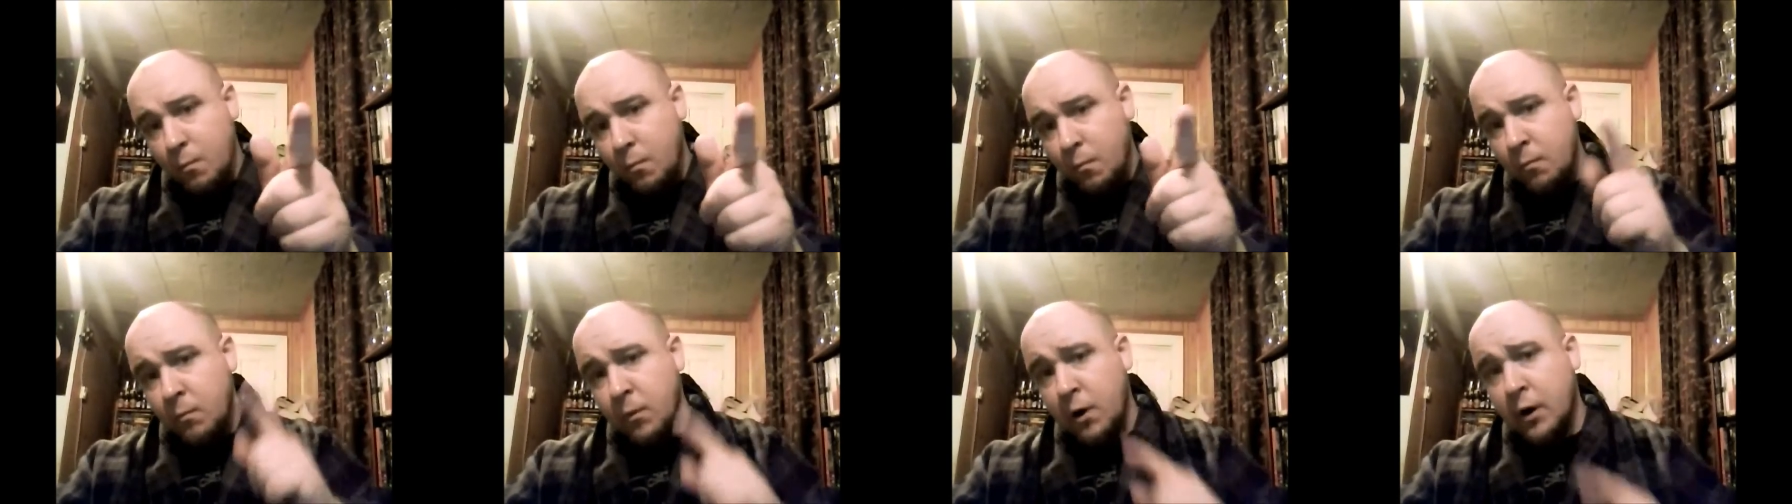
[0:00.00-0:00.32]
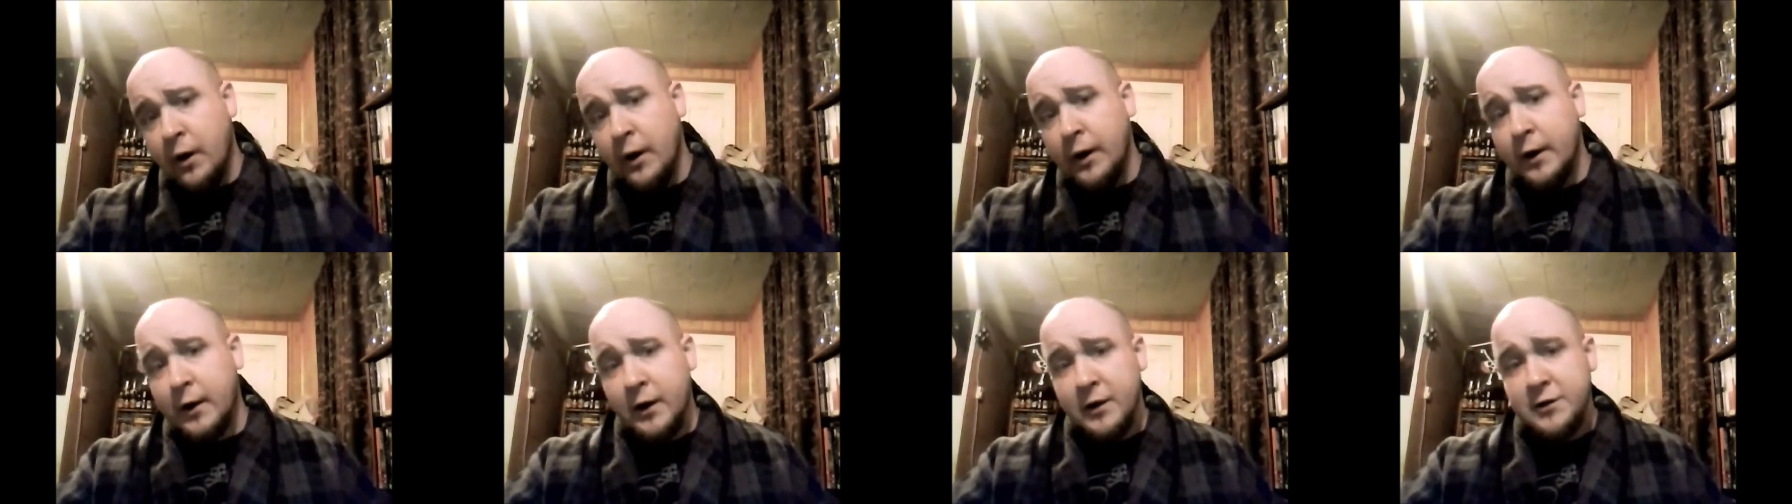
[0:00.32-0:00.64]
All
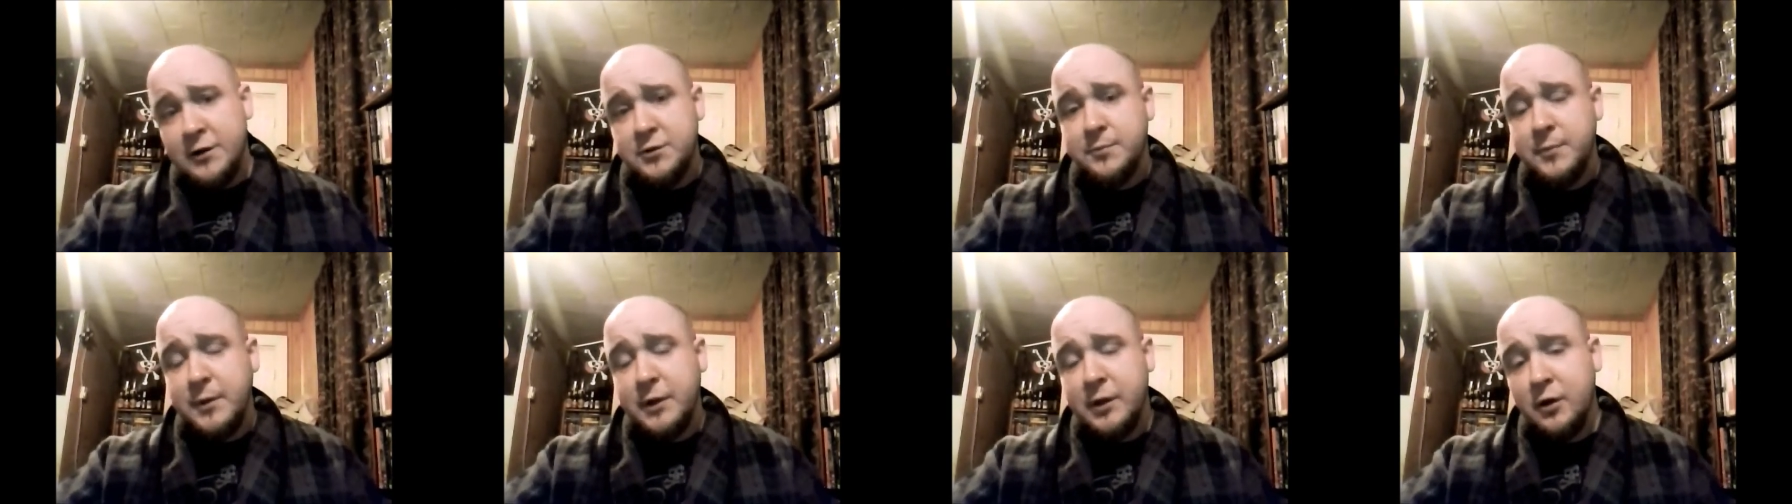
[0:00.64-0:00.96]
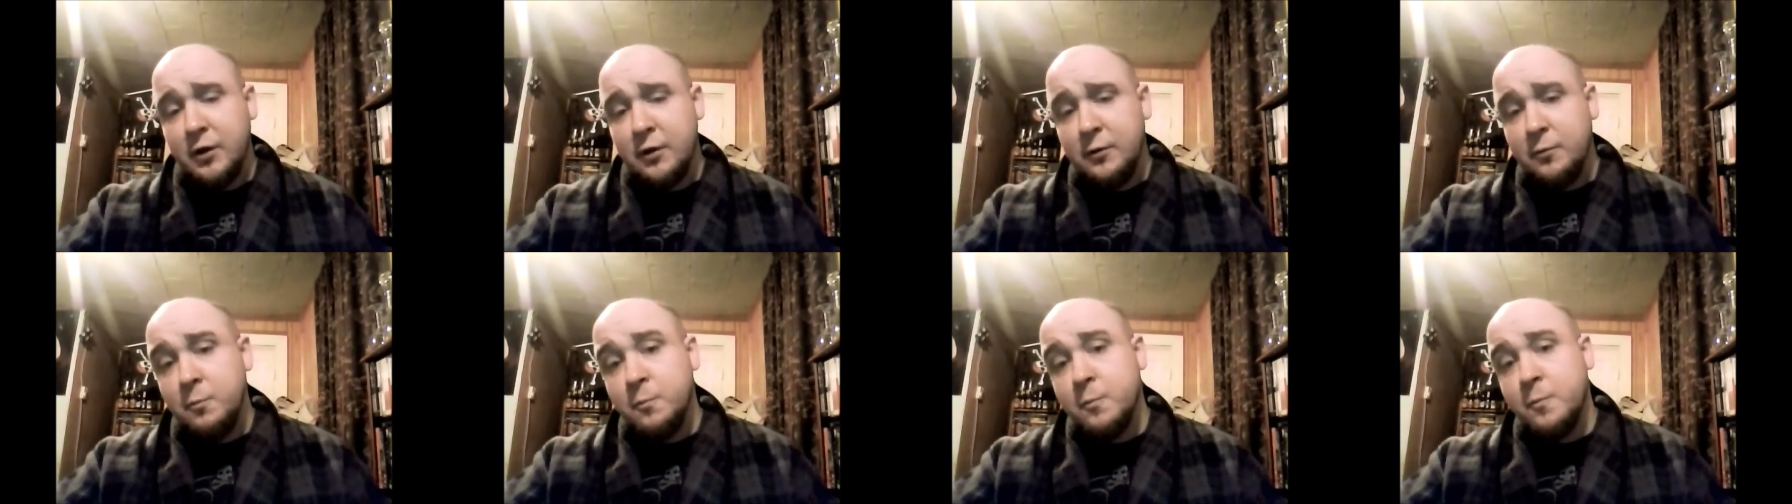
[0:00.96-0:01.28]
right, guys, be
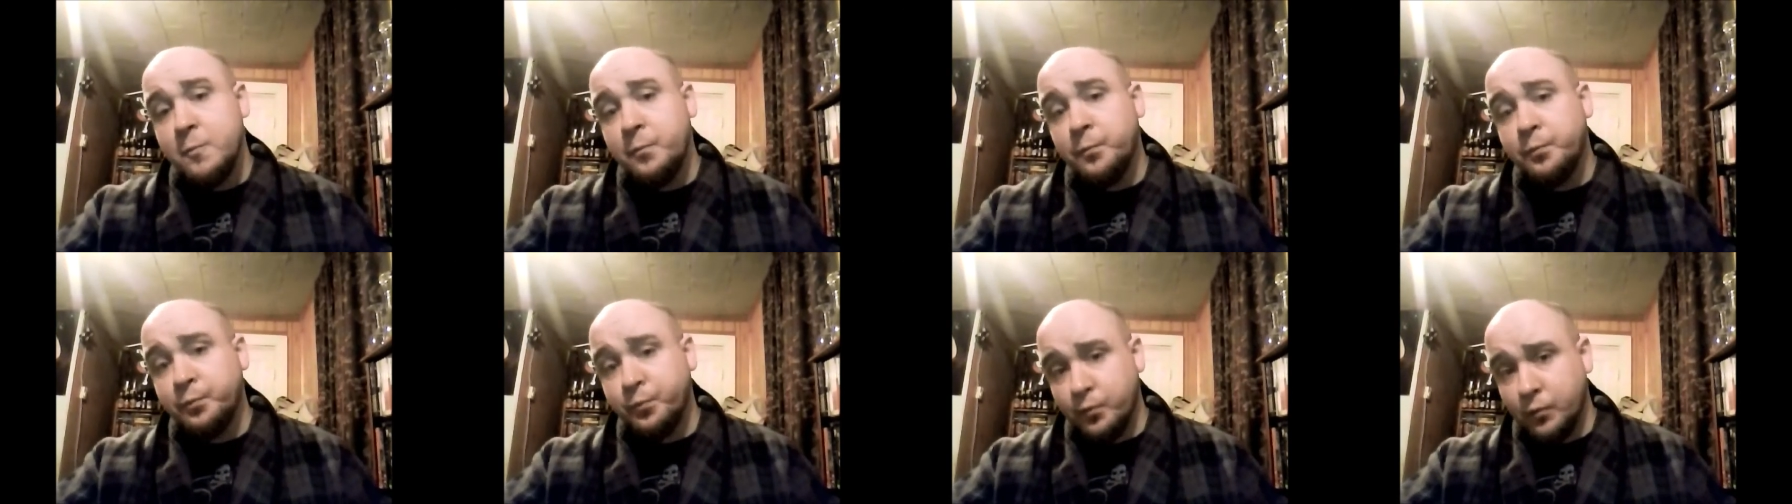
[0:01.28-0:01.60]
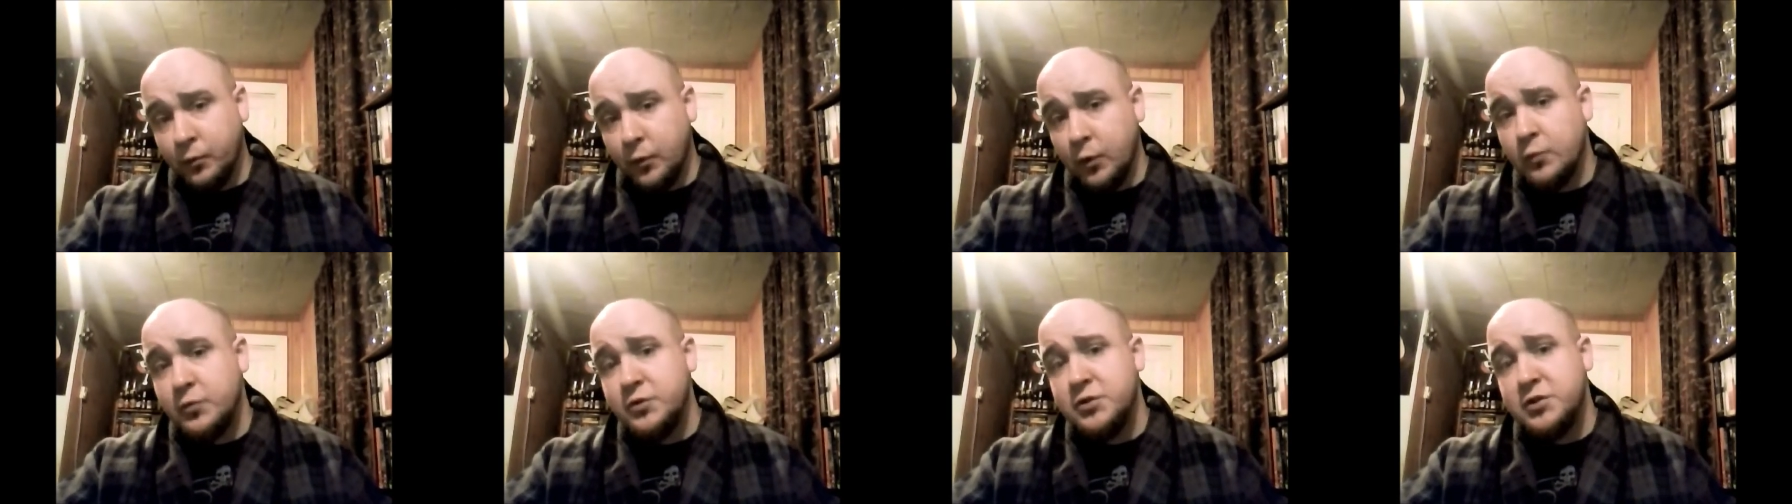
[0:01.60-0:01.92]
good.
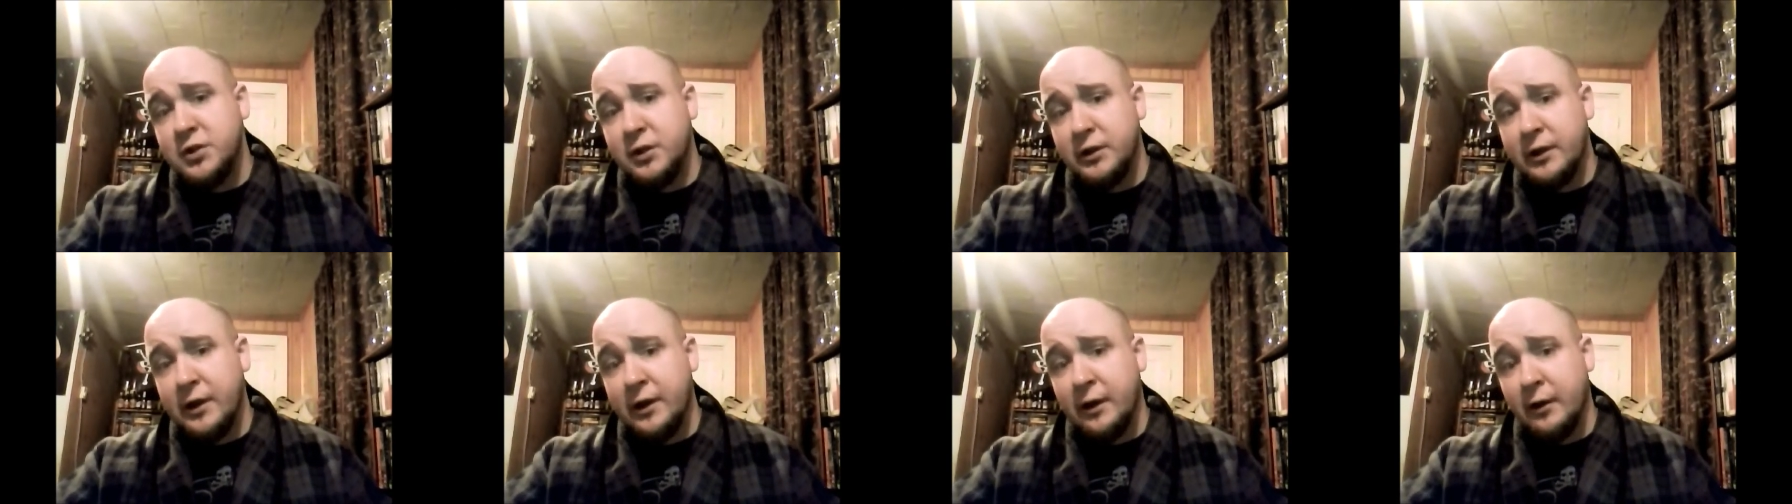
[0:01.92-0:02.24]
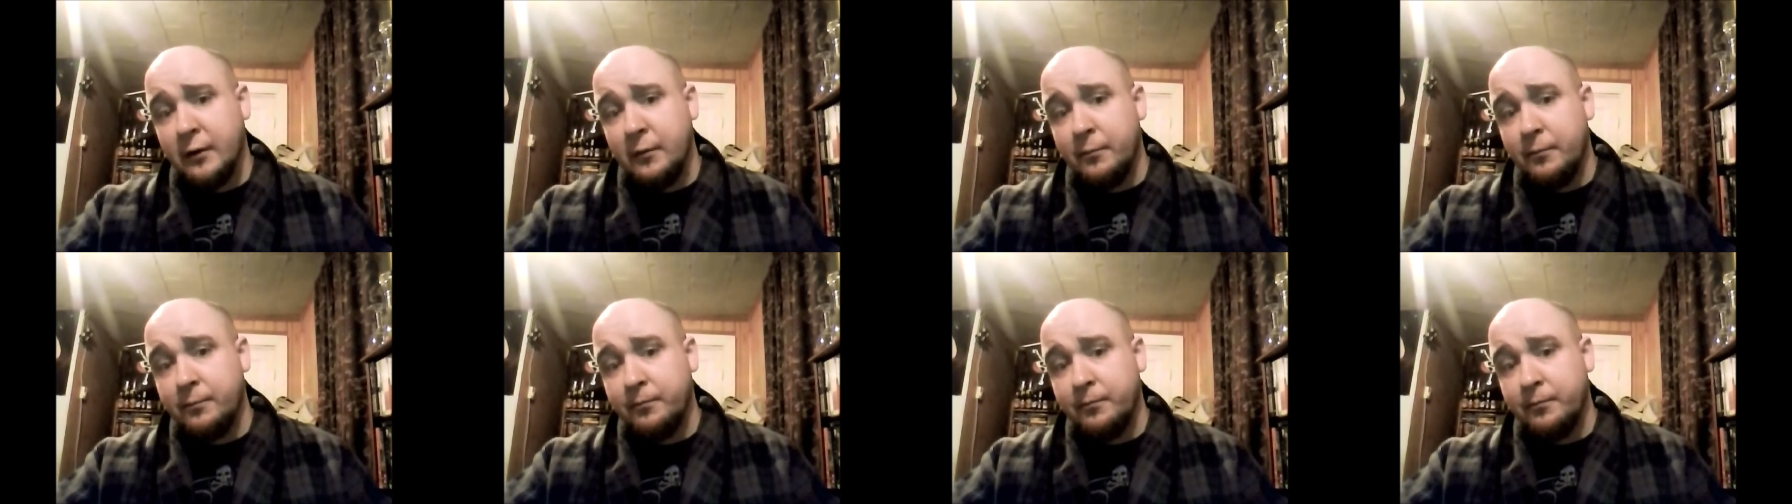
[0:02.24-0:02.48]
See you later.